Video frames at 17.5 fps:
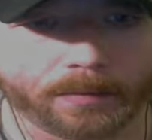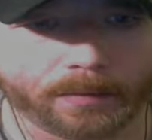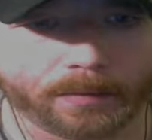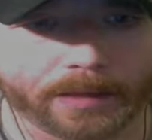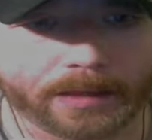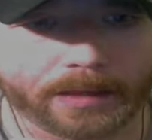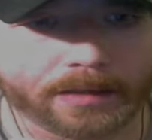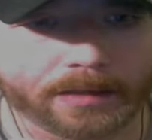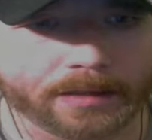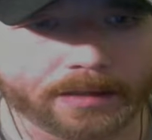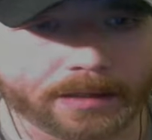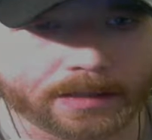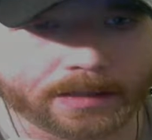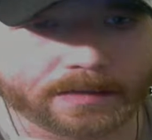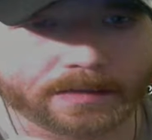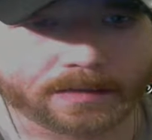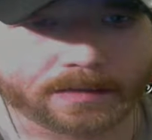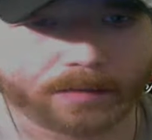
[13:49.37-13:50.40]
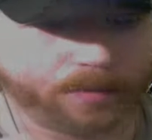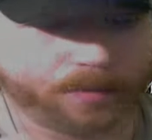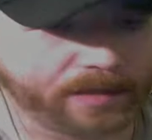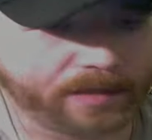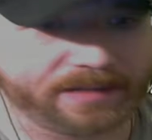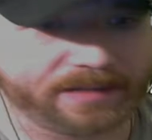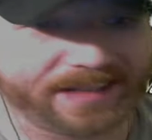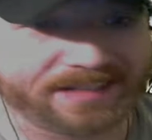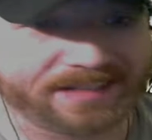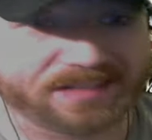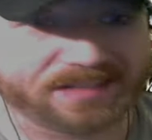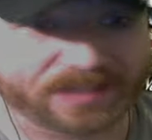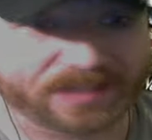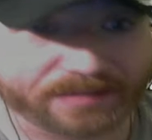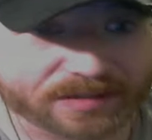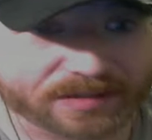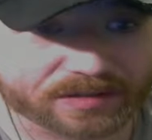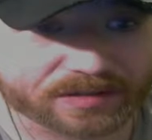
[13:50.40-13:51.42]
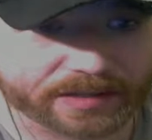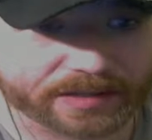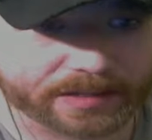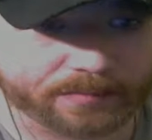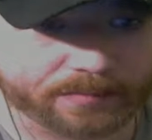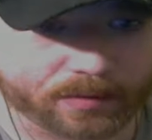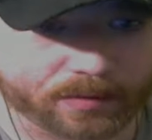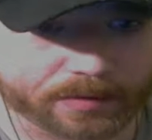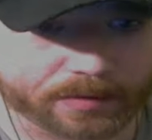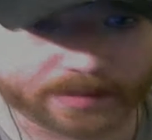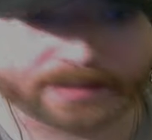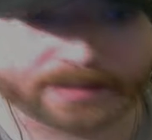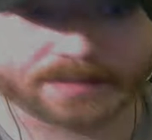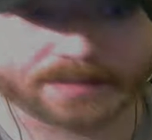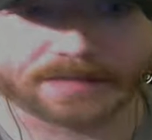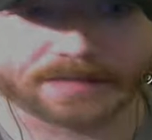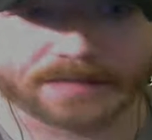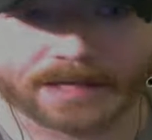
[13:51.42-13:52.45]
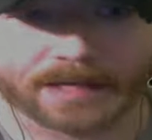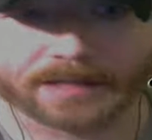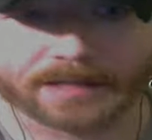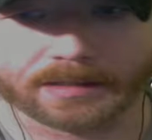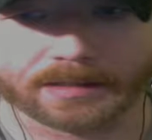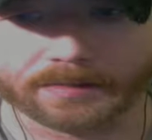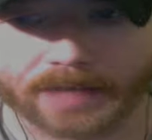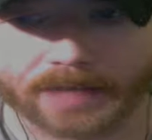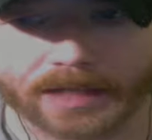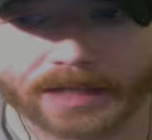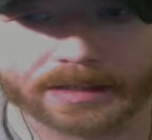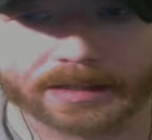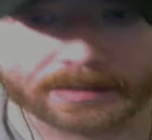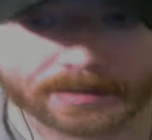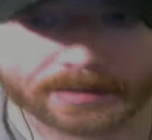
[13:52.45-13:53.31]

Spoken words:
we don't really take seriously anymore is that of God.